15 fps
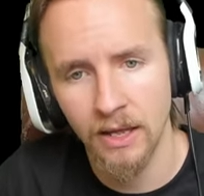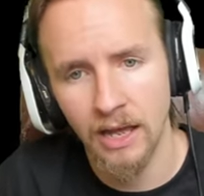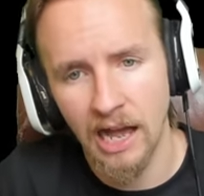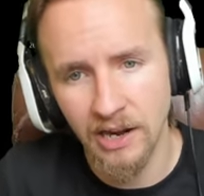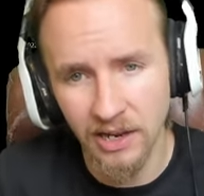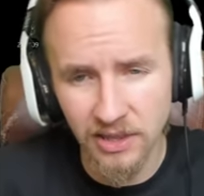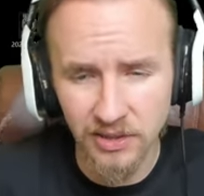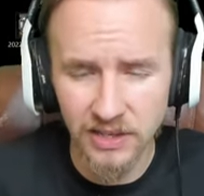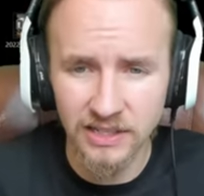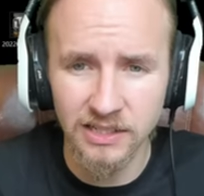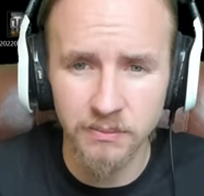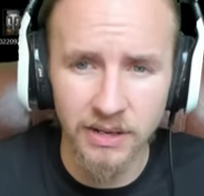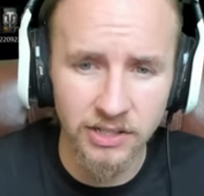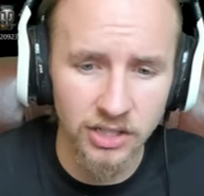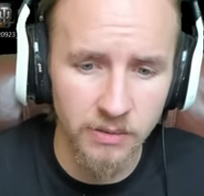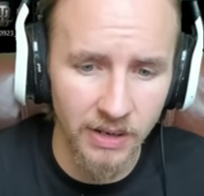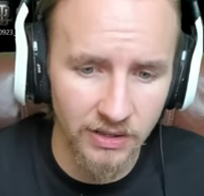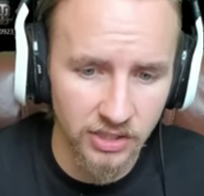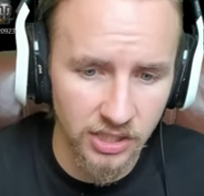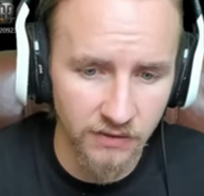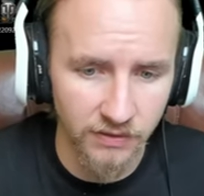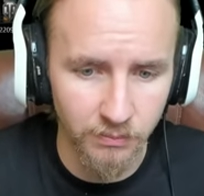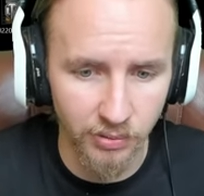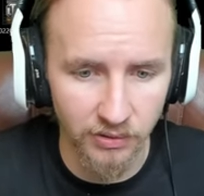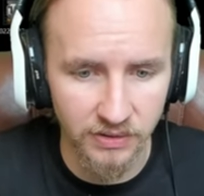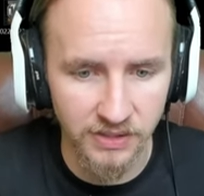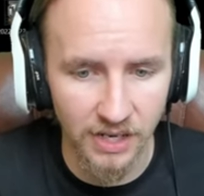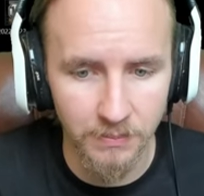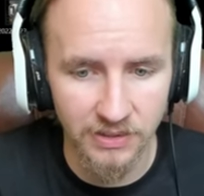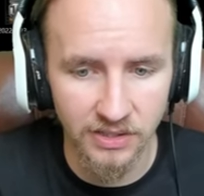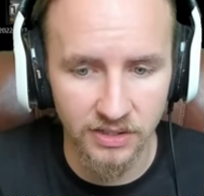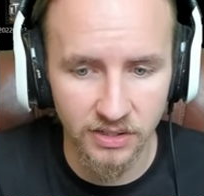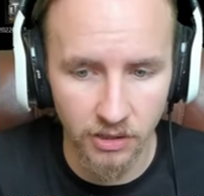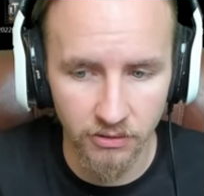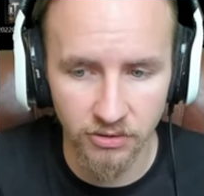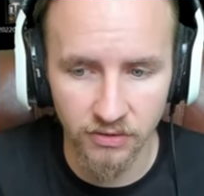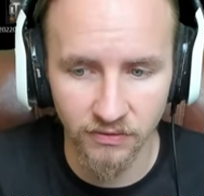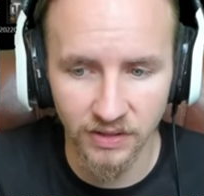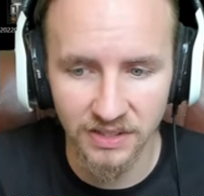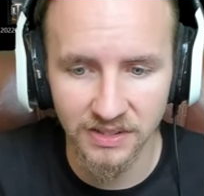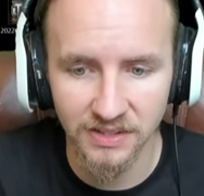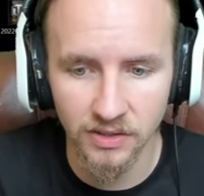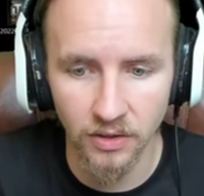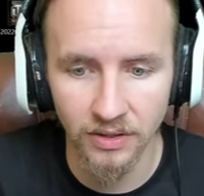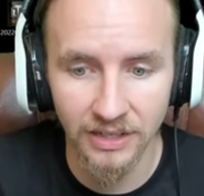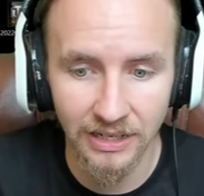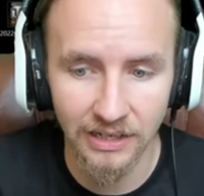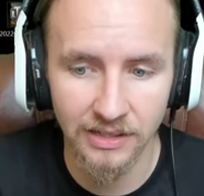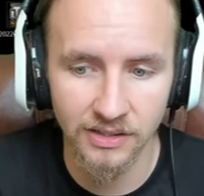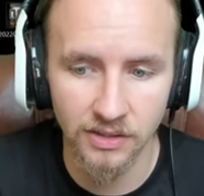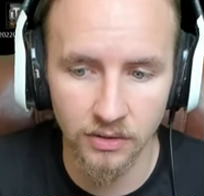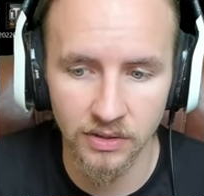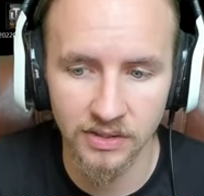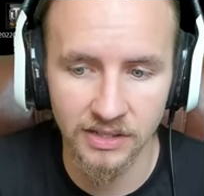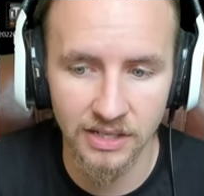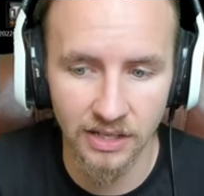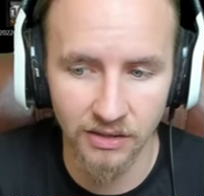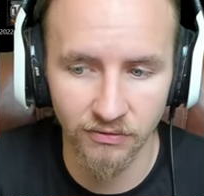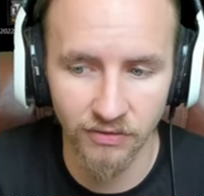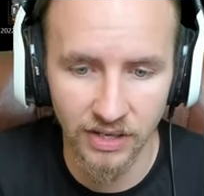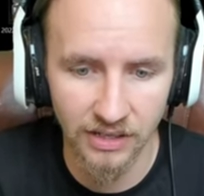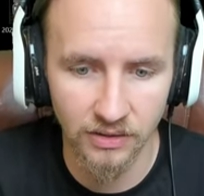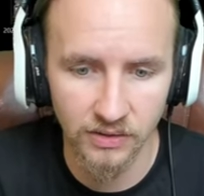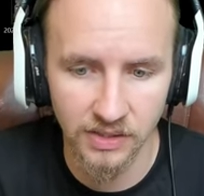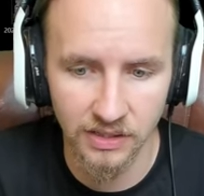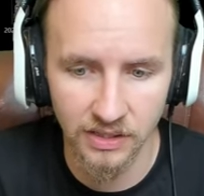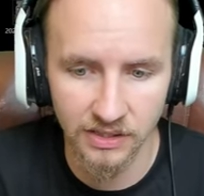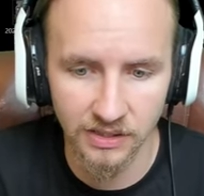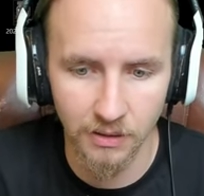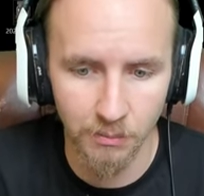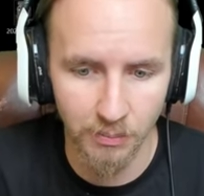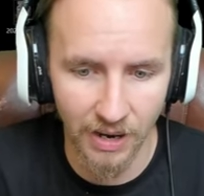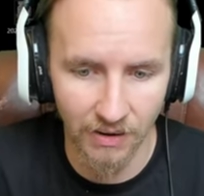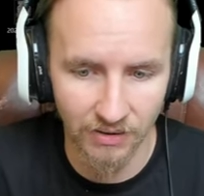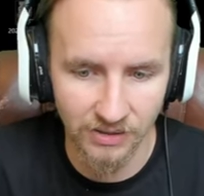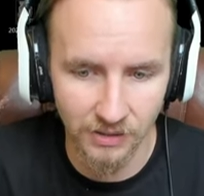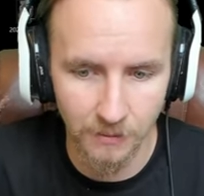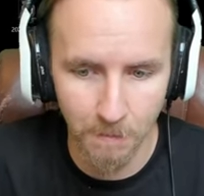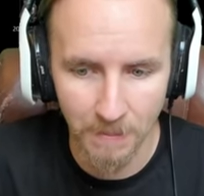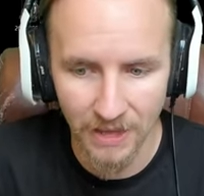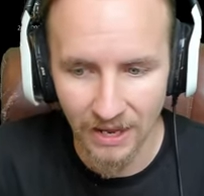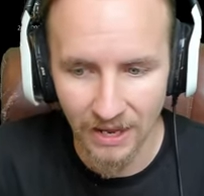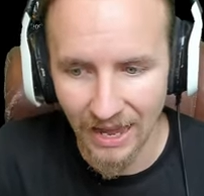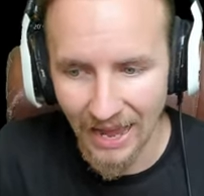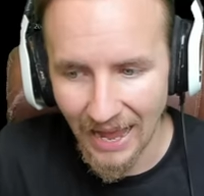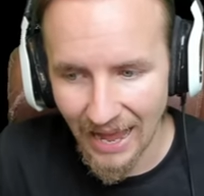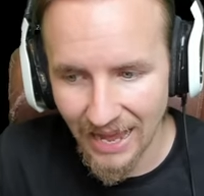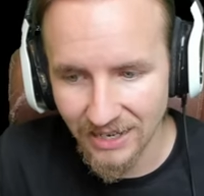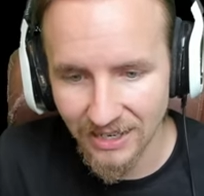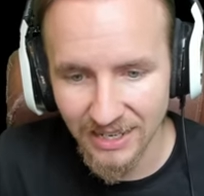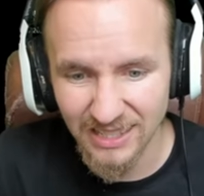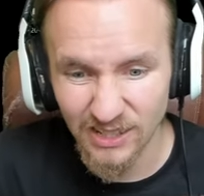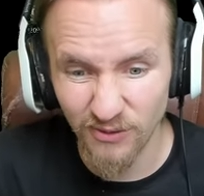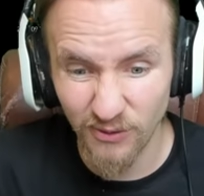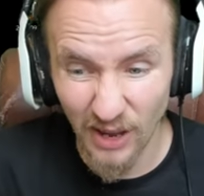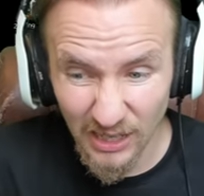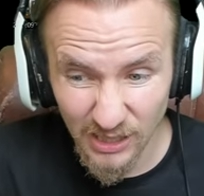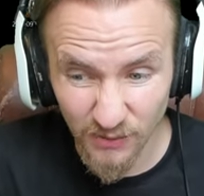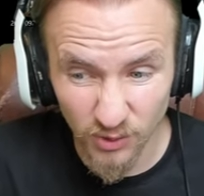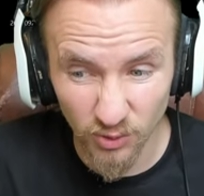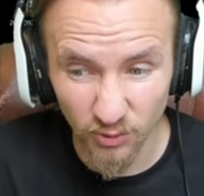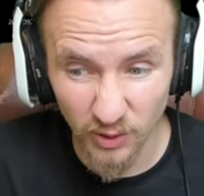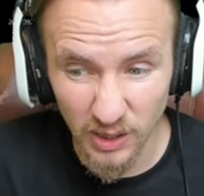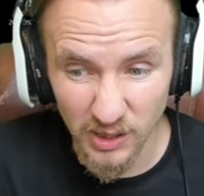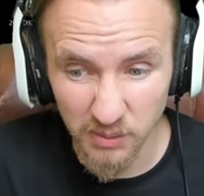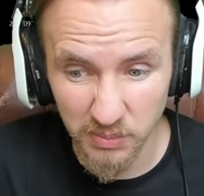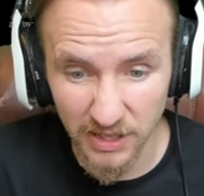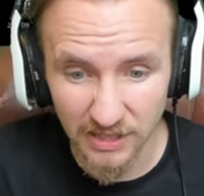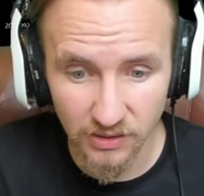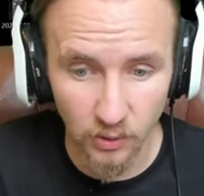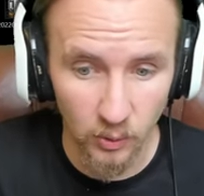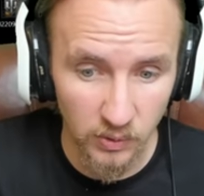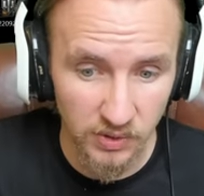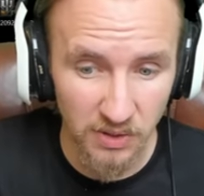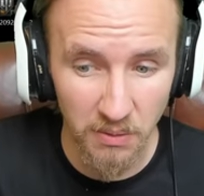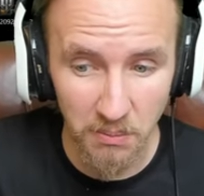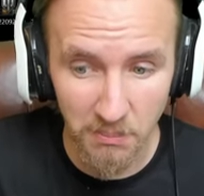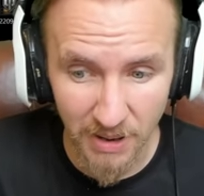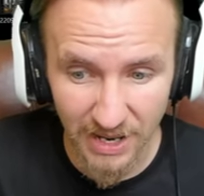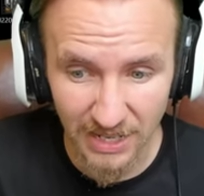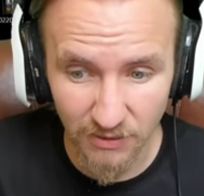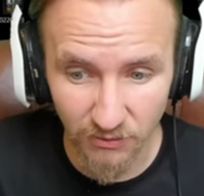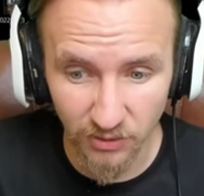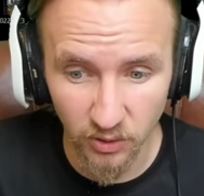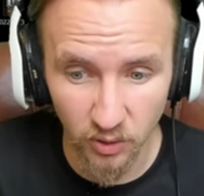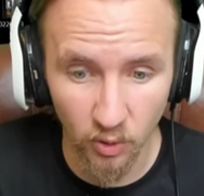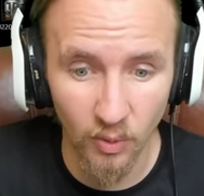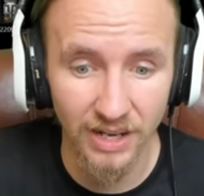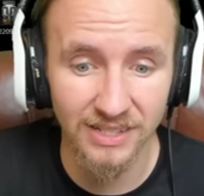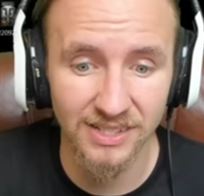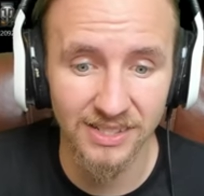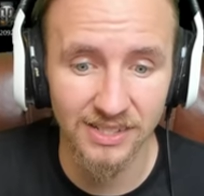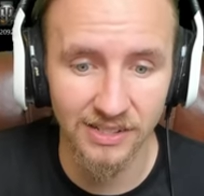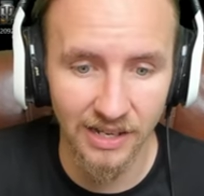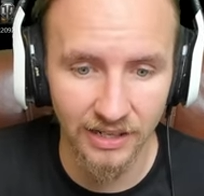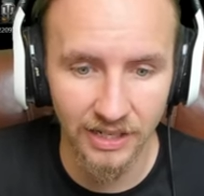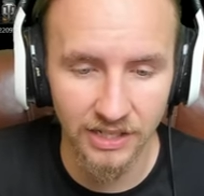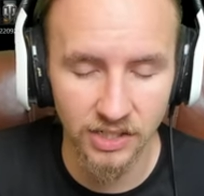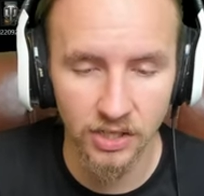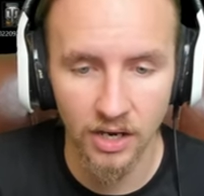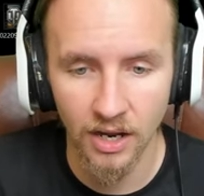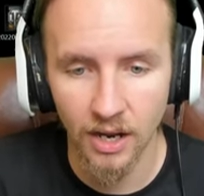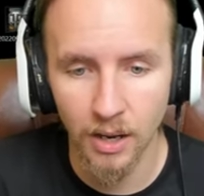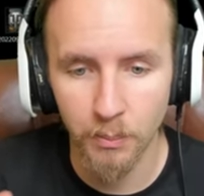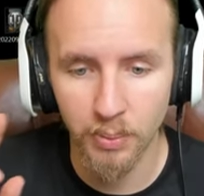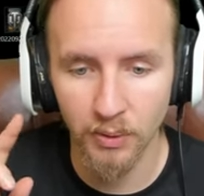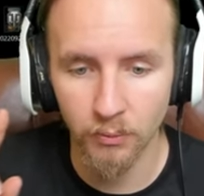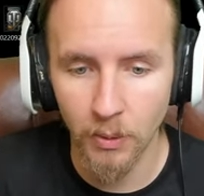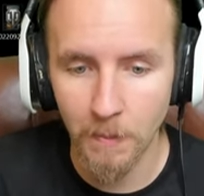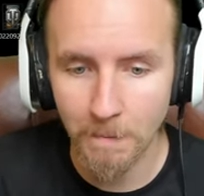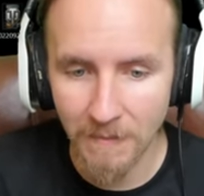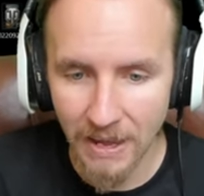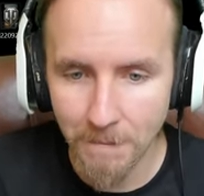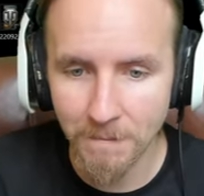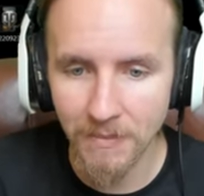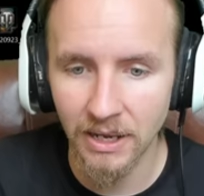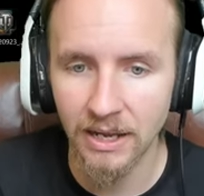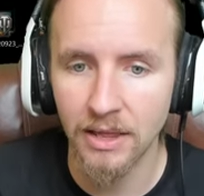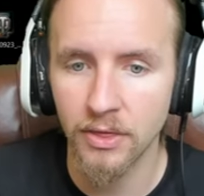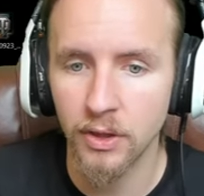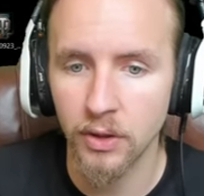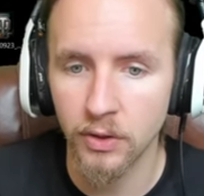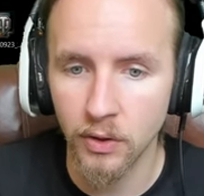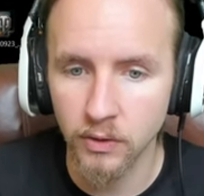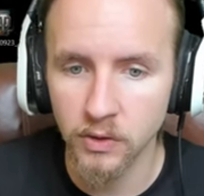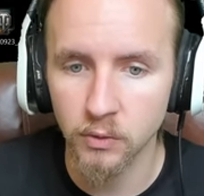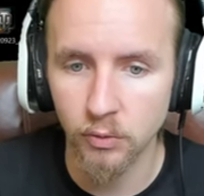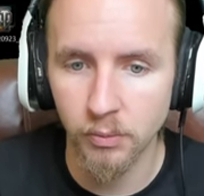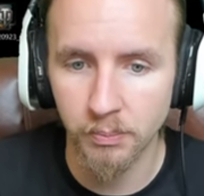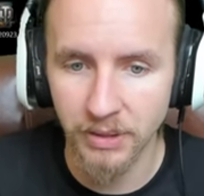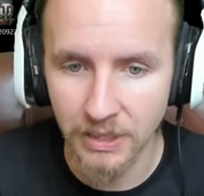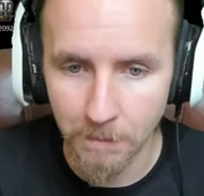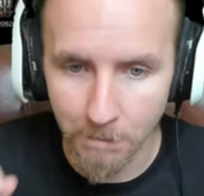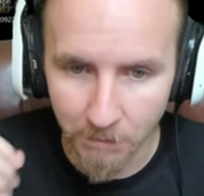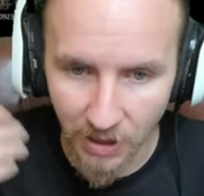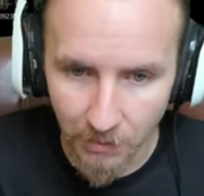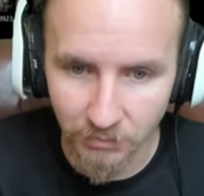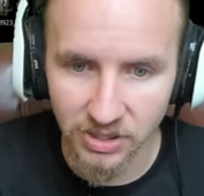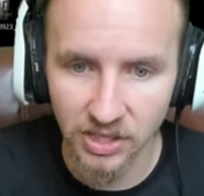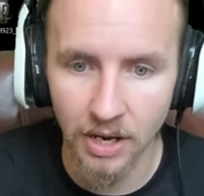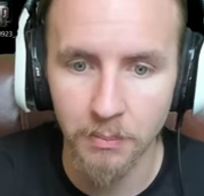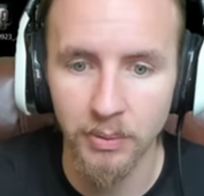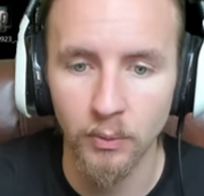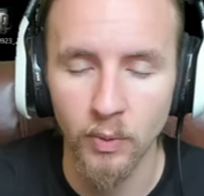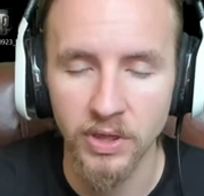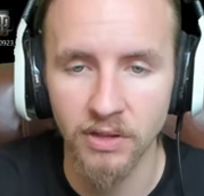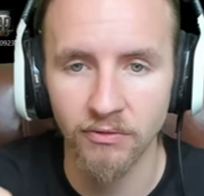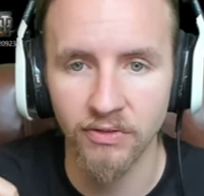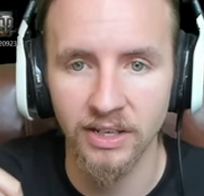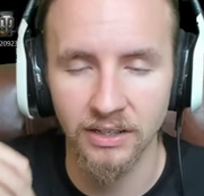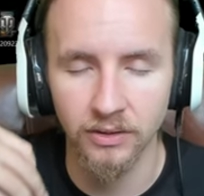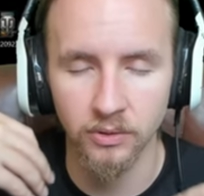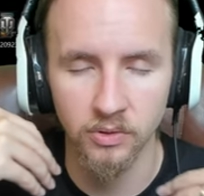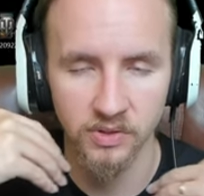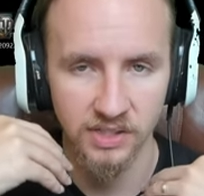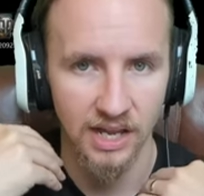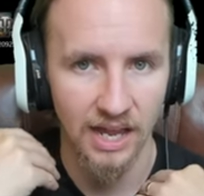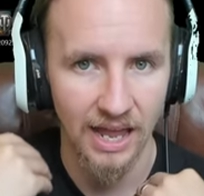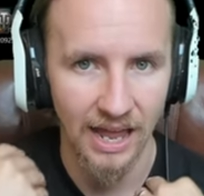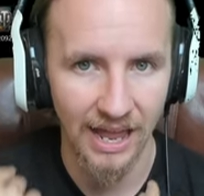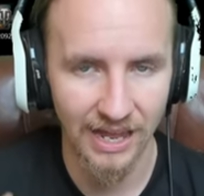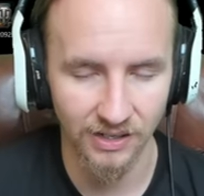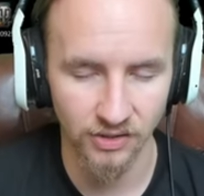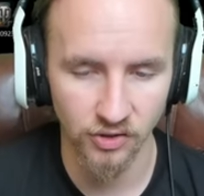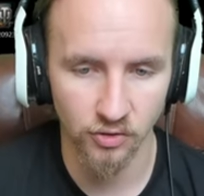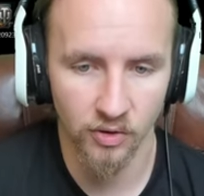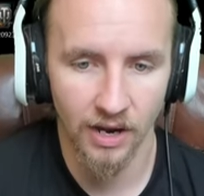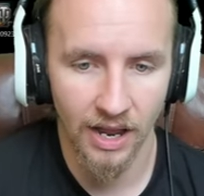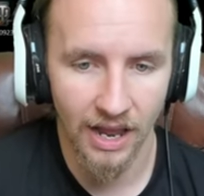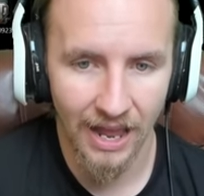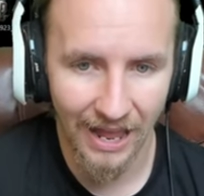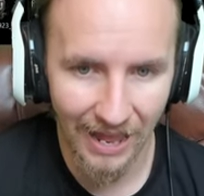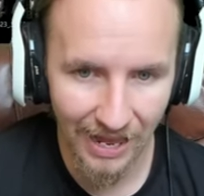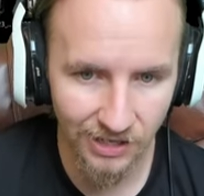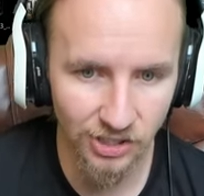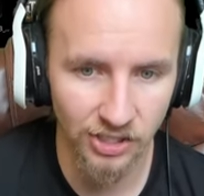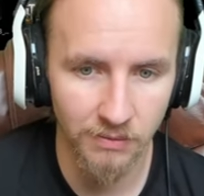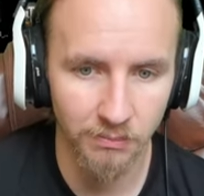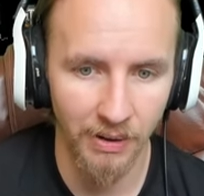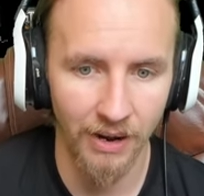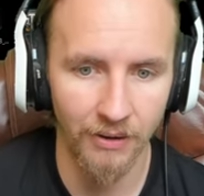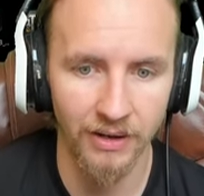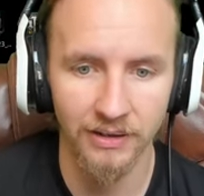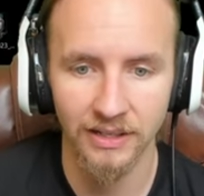Another thing to mention about the Chieftain prototype is the turret traverse is not nearly as good as the other vehicles in this comparison, and its effective traverse speeds also make it feel quite sluggish, but remember that those will be pumped up with the vehicle's extra engine power.